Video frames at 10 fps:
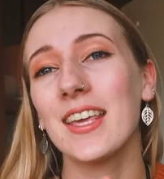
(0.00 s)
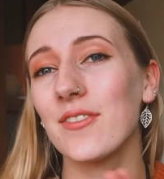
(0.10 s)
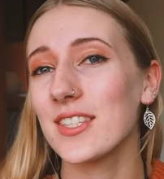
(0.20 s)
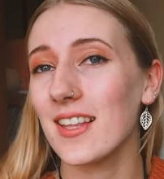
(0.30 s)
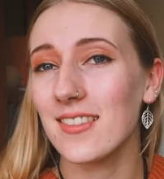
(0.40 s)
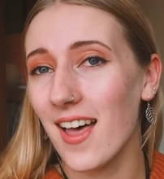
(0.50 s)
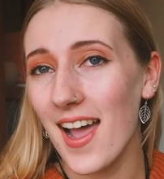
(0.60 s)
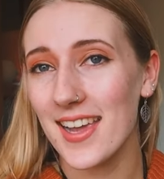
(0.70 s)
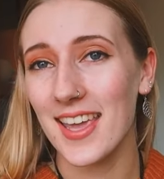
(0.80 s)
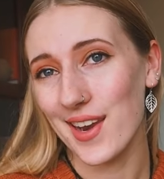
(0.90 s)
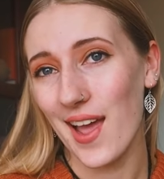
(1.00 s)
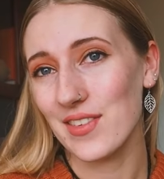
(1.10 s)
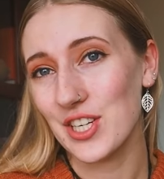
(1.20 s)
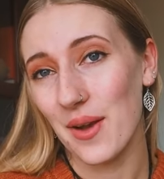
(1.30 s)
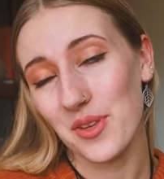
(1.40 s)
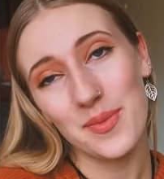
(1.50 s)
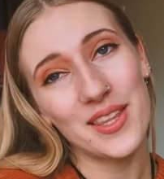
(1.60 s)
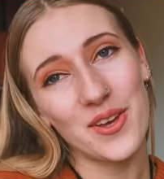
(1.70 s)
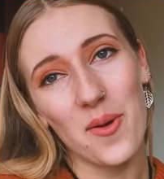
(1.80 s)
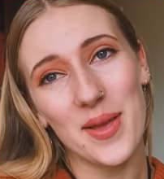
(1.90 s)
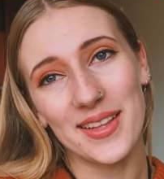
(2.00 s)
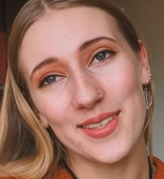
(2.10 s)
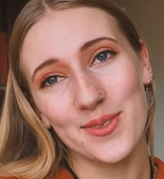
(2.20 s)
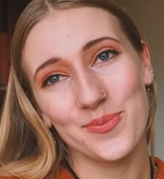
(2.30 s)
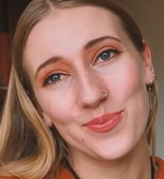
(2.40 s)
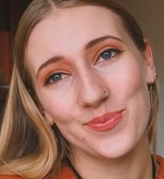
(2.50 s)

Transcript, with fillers: Give us a like and have a chat with me in the comments.